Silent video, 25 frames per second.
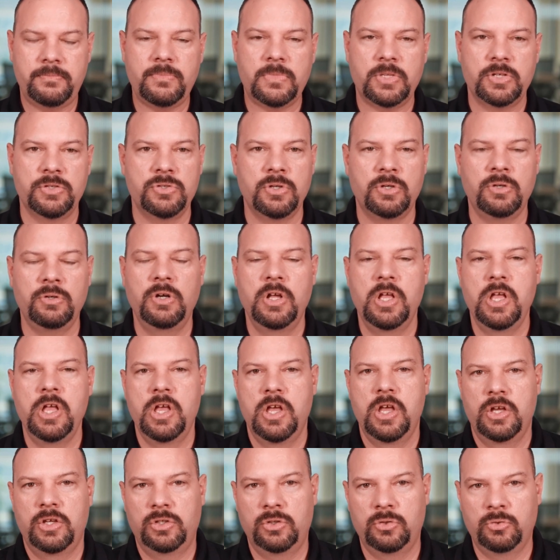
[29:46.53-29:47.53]
So
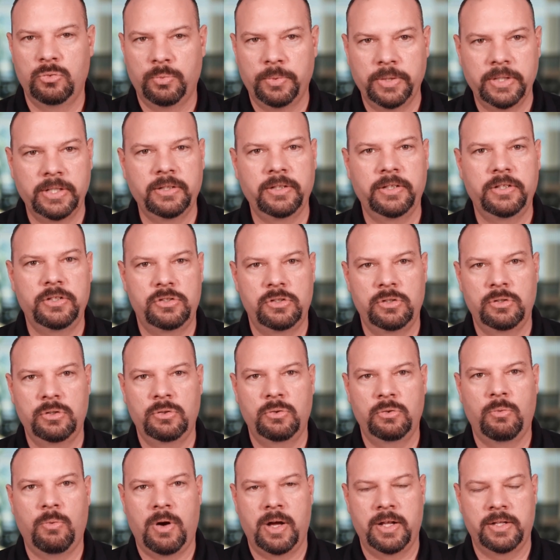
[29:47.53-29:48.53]
you really do
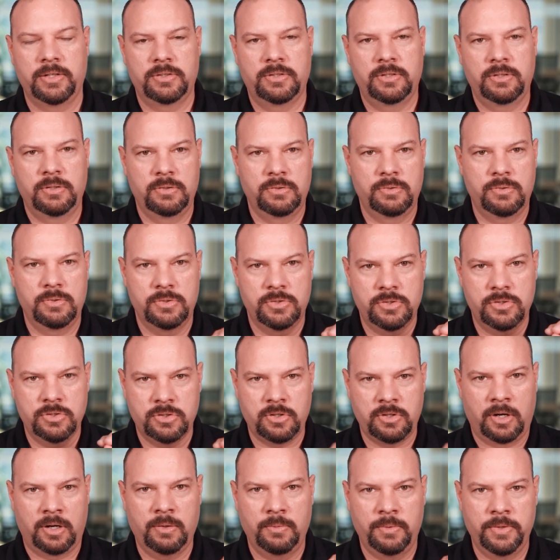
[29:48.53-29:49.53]
want to
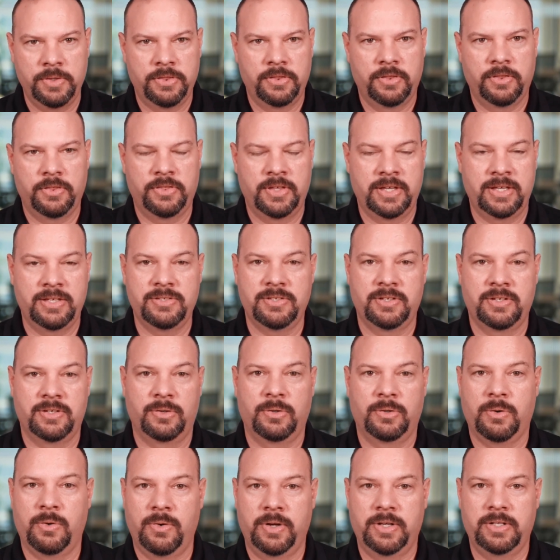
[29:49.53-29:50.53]
start with the things that are
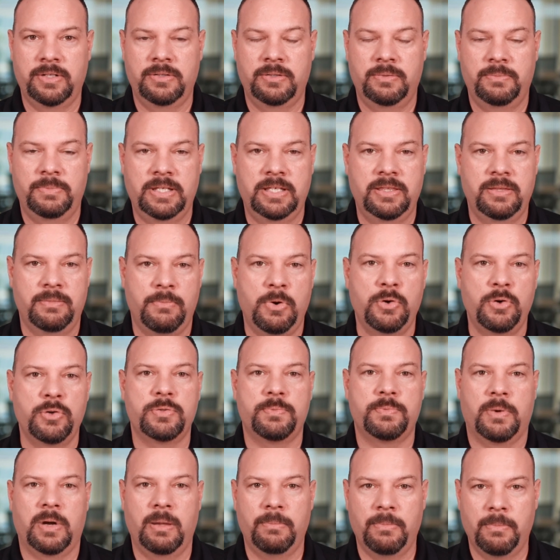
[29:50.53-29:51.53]
going to be the most
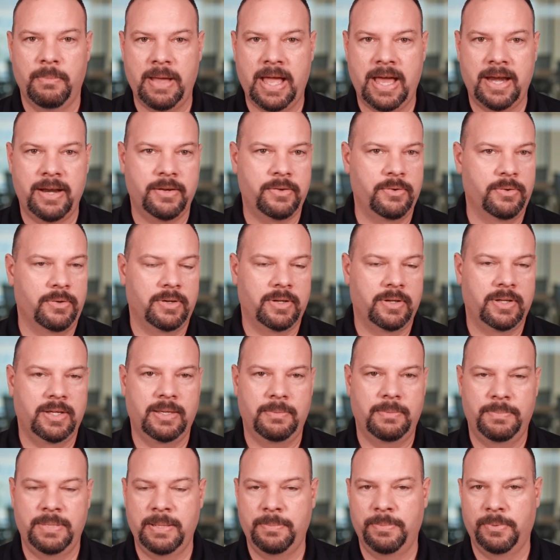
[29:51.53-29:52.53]
problematic or
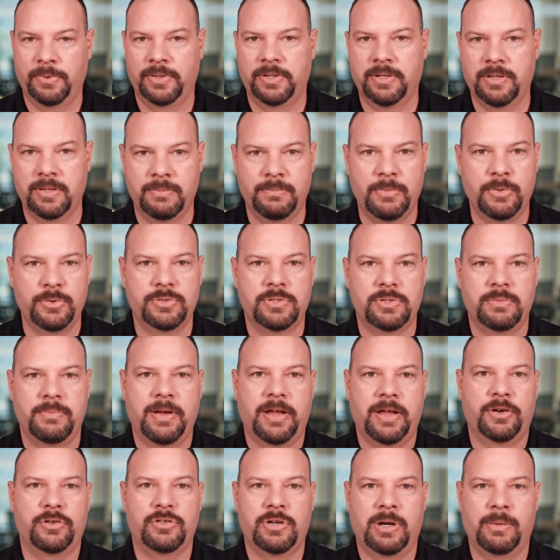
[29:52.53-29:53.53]
get people into the most
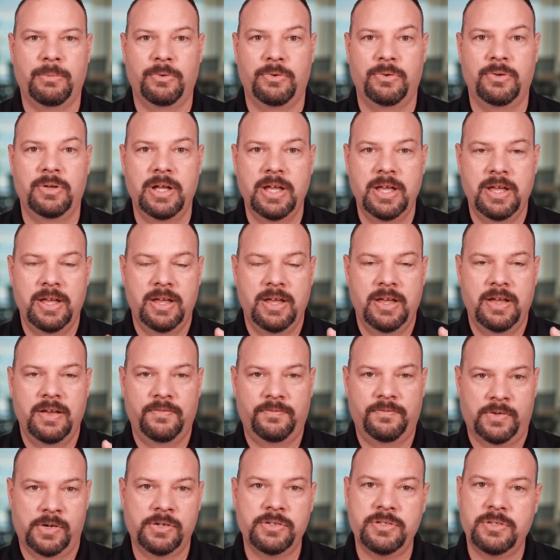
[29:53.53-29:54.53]
amount of trouble
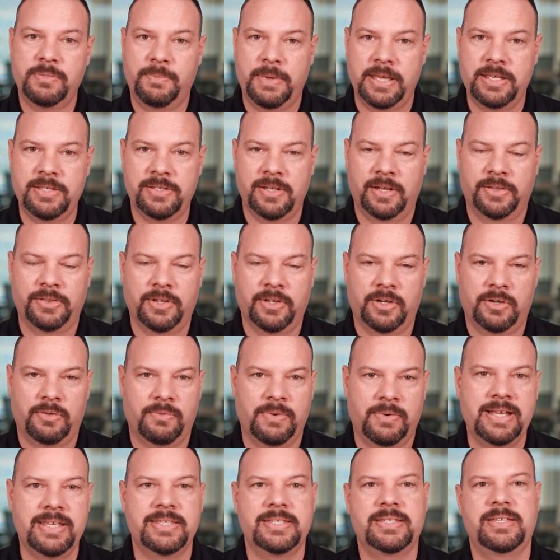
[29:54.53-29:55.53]
first based on their
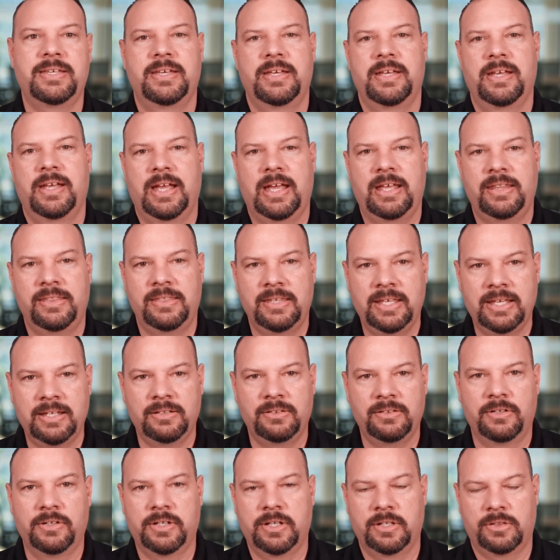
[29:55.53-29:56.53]
risk, and then
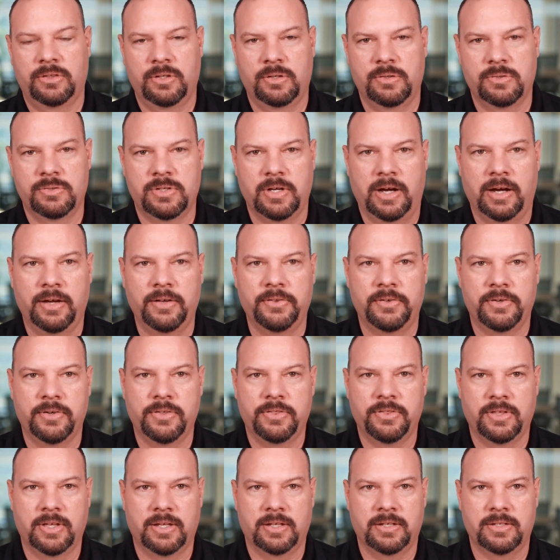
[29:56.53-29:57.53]
look at those other
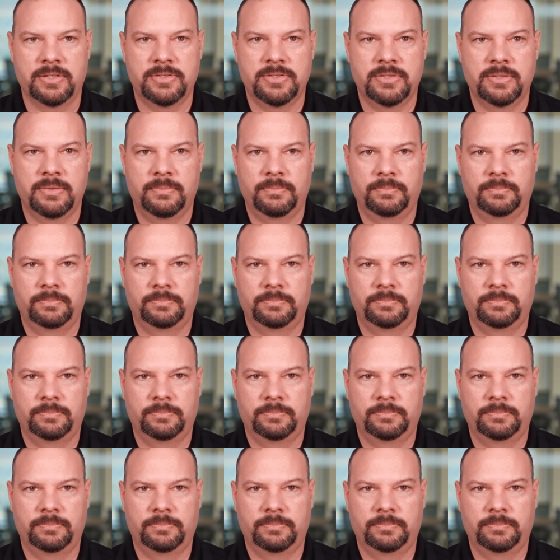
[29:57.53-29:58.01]
things.